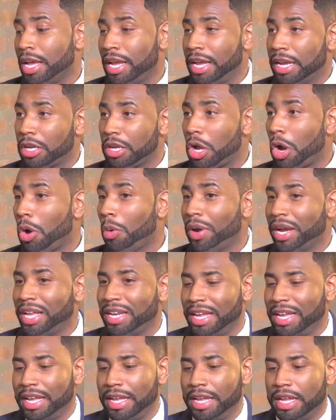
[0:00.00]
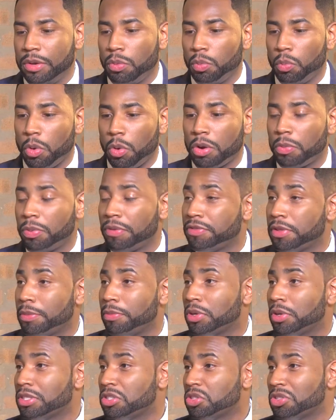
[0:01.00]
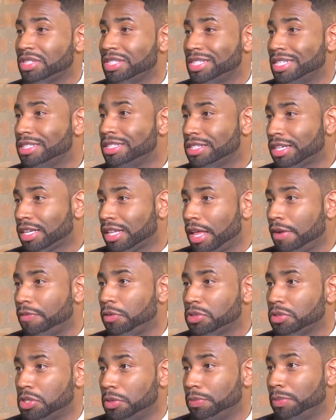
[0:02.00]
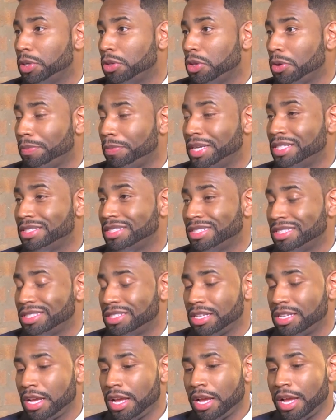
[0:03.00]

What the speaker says: and go in and work with them on a strategic level to build their business.